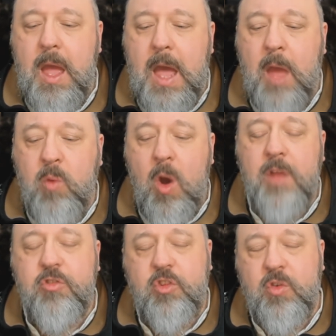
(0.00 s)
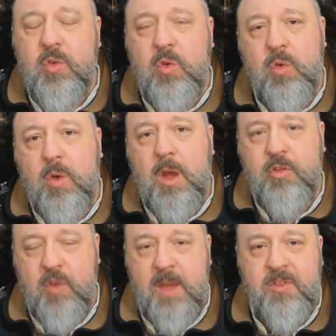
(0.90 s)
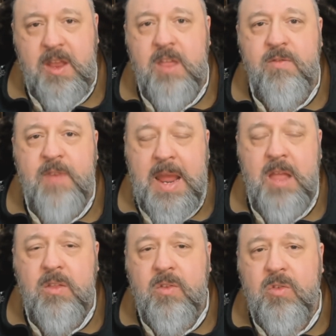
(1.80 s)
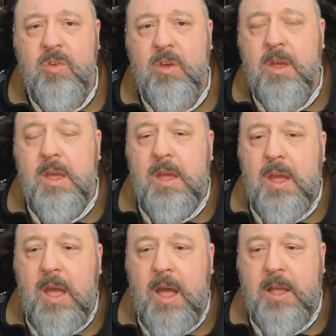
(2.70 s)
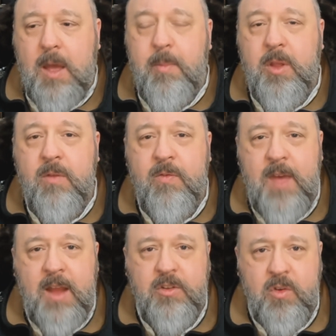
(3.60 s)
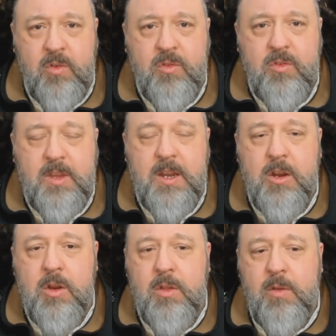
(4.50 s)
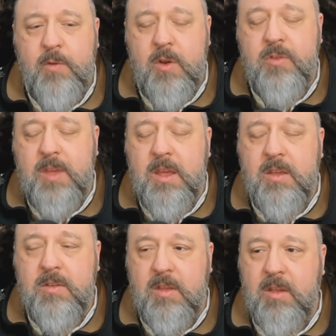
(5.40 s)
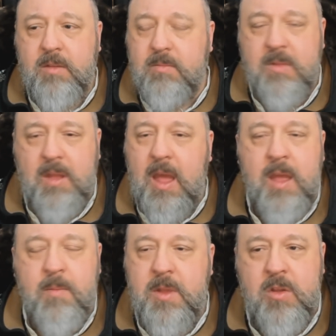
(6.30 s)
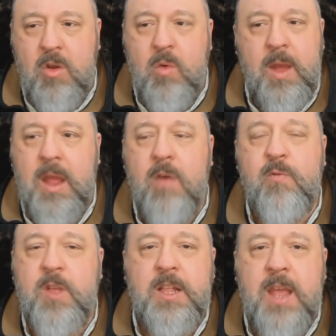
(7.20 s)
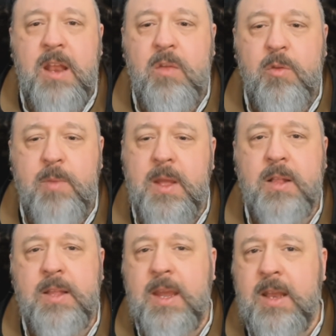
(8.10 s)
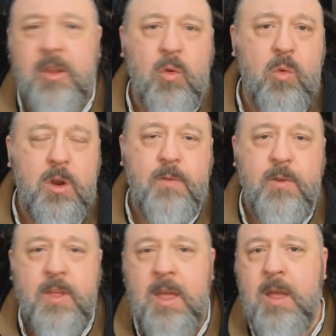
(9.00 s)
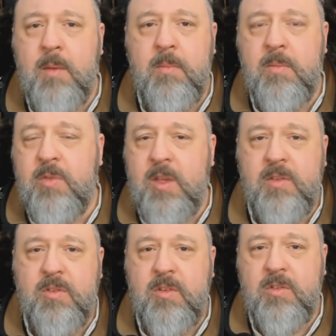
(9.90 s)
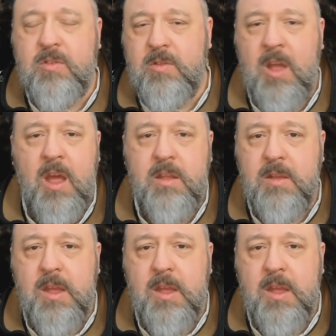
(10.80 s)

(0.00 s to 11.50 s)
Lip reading: I want to address in advance a couple of factors here. The first is I am in no way affiliated with Bicolline. I don't work for them. This is not,